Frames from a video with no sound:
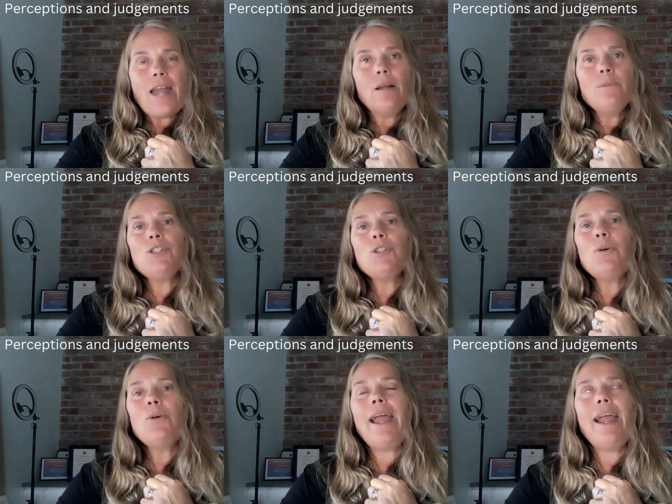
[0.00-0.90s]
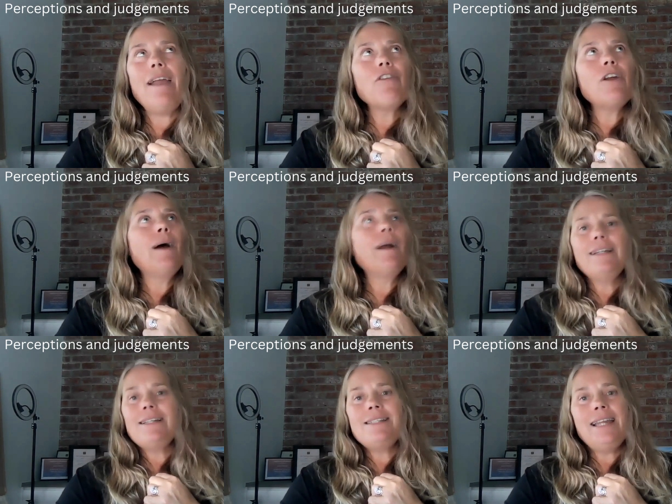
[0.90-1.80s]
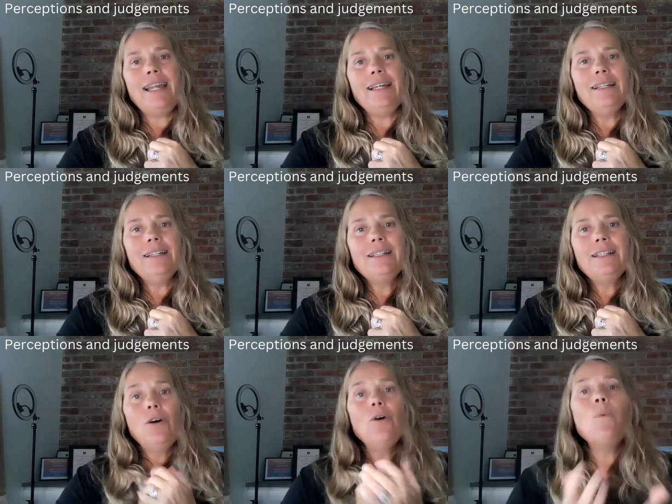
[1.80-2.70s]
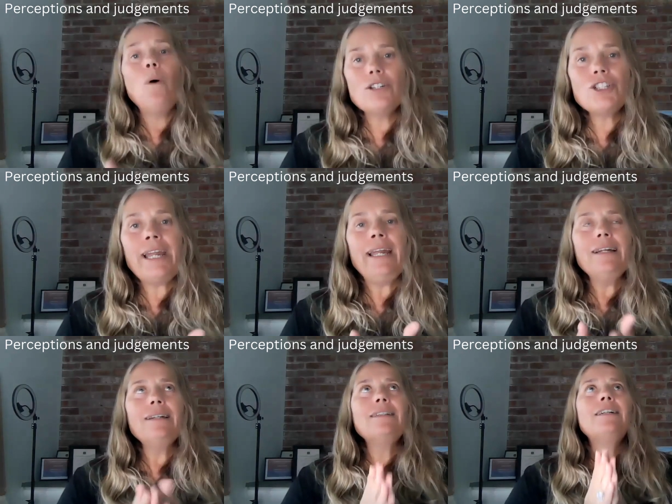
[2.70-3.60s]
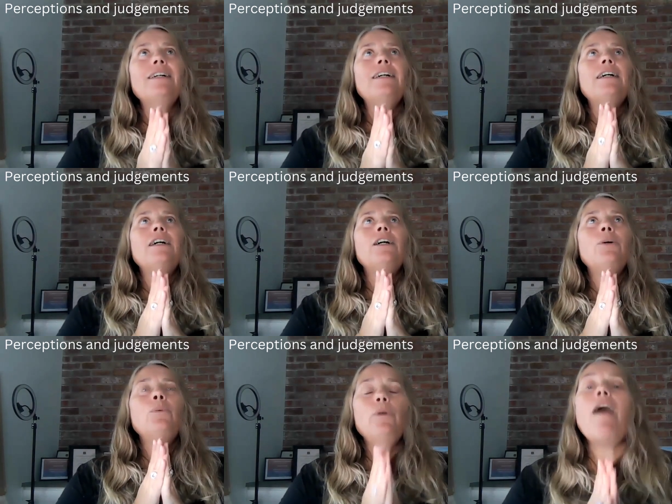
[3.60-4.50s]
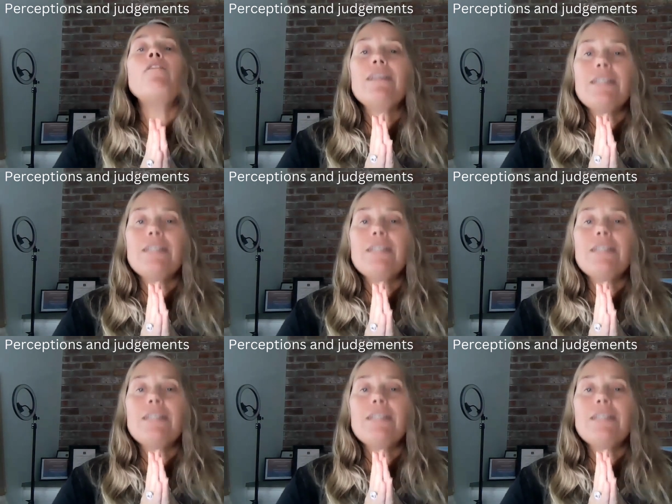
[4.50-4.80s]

And I'm sure everyone listening or watching would have